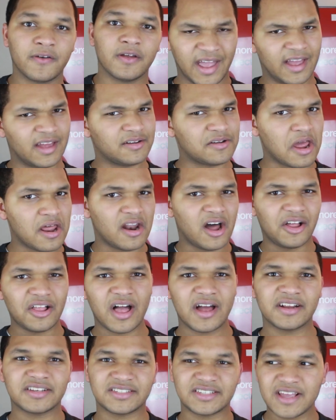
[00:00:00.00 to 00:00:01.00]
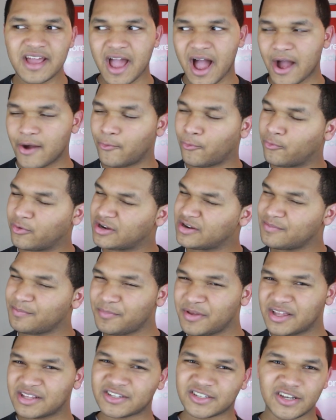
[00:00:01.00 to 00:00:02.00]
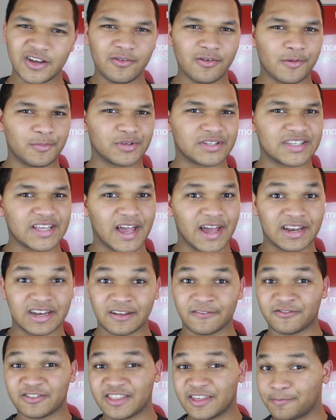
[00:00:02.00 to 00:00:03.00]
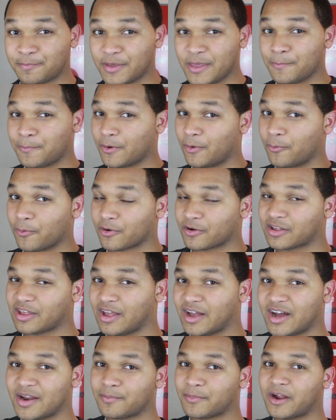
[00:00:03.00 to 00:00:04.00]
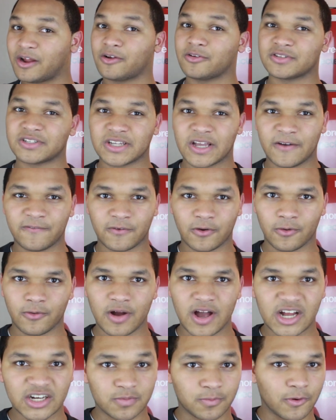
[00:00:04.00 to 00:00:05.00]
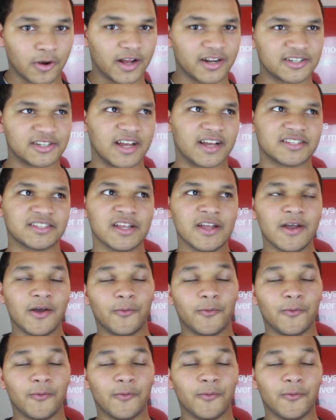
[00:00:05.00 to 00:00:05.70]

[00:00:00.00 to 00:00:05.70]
And in all honesty, I wouldn't be too upset if the people working on Microsoft Garage projects